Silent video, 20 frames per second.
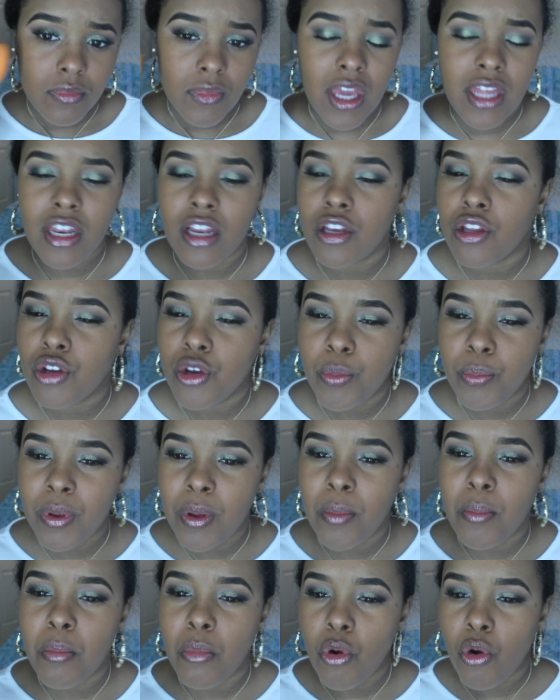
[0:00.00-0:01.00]
And a little
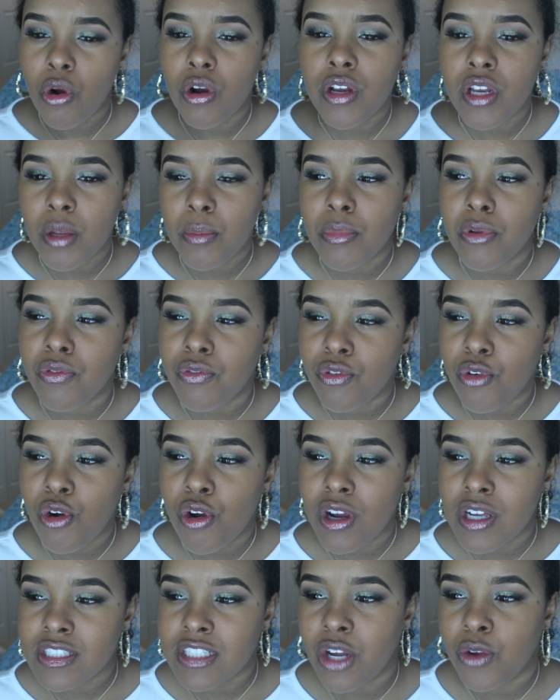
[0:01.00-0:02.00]
bit more than before,
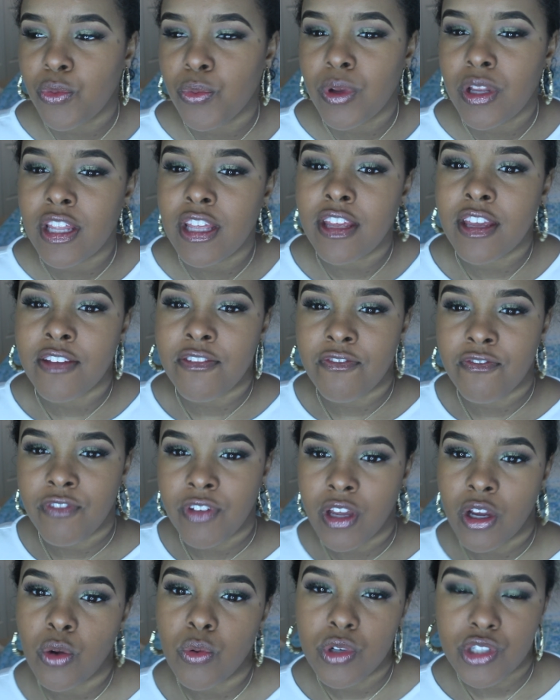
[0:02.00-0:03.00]
because I really could
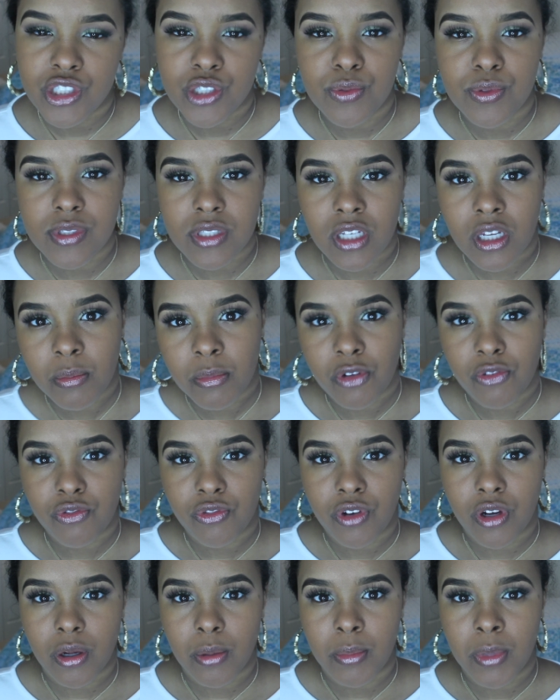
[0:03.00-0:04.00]
feel where she was coming
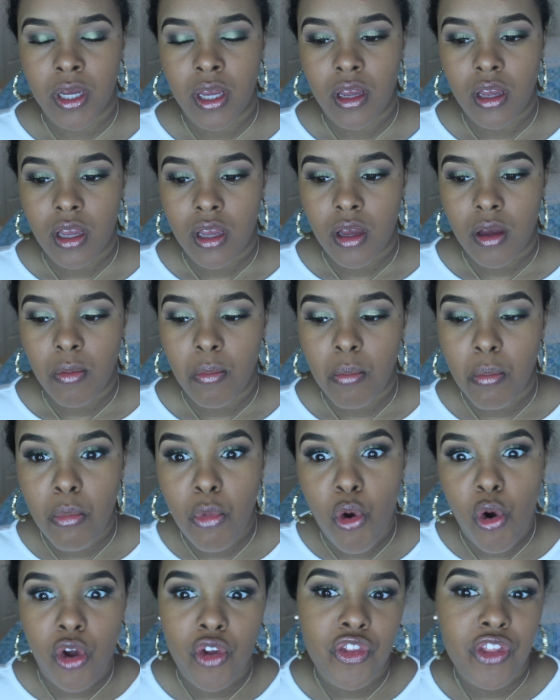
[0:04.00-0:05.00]
from
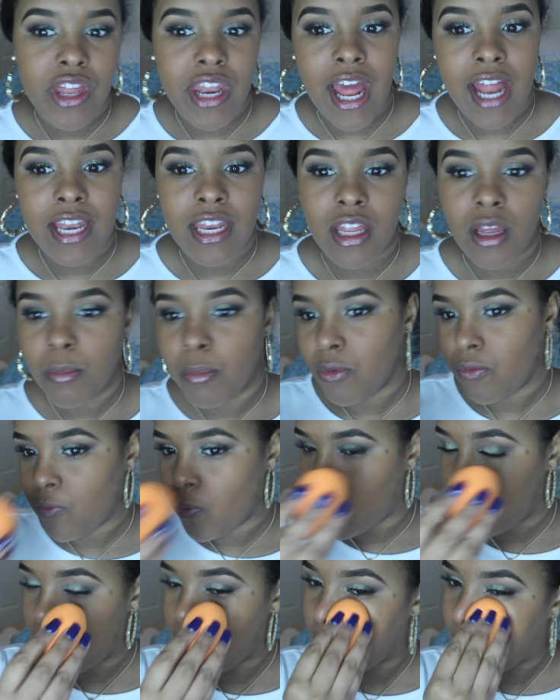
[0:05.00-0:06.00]
more than I did
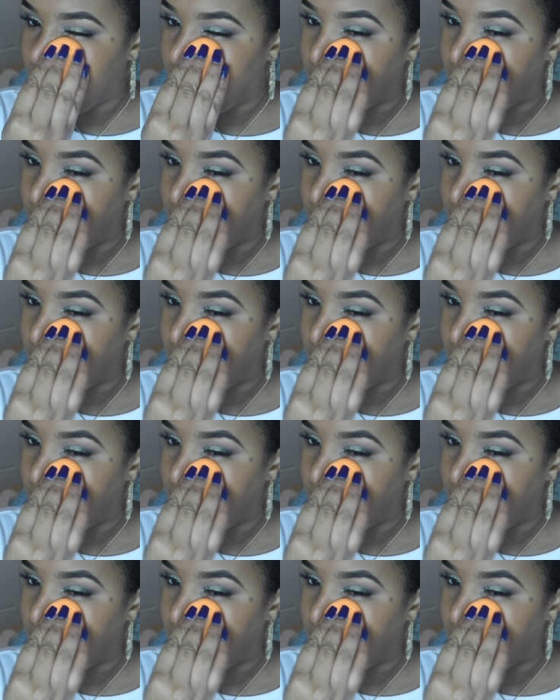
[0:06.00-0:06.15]
before.